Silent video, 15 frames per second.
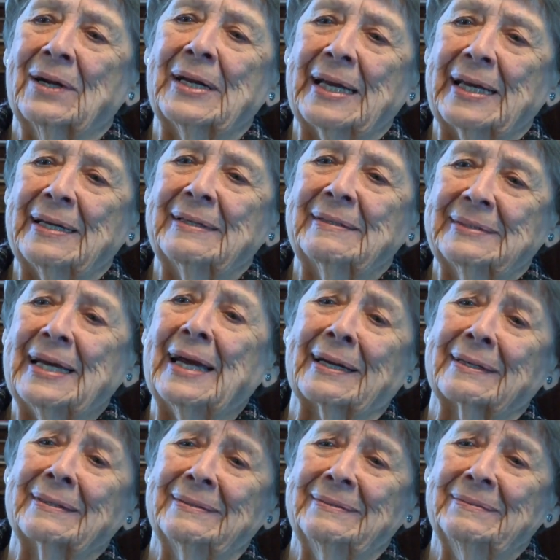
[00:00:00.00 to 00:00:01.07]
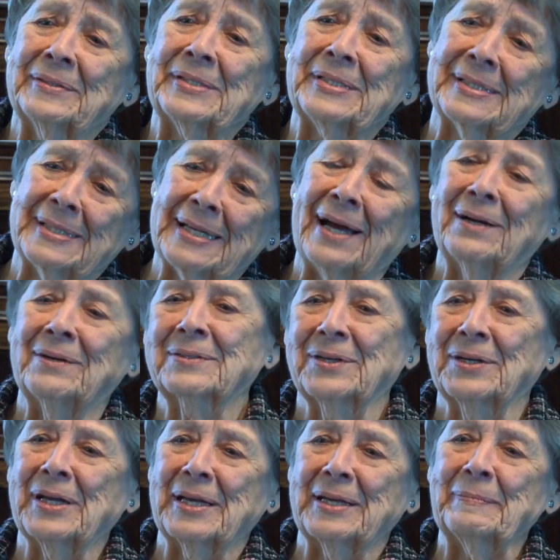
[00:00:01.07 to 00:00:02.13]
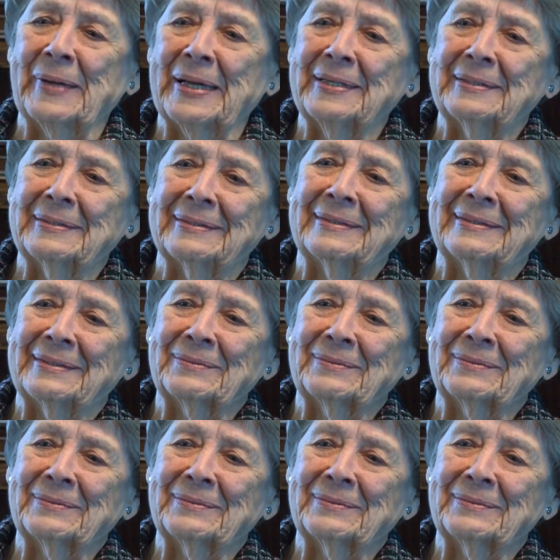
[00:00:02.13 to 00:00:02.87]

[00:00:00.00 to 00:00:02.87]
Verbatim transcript: Carnegie Tech, which is now Carnegie Mellon.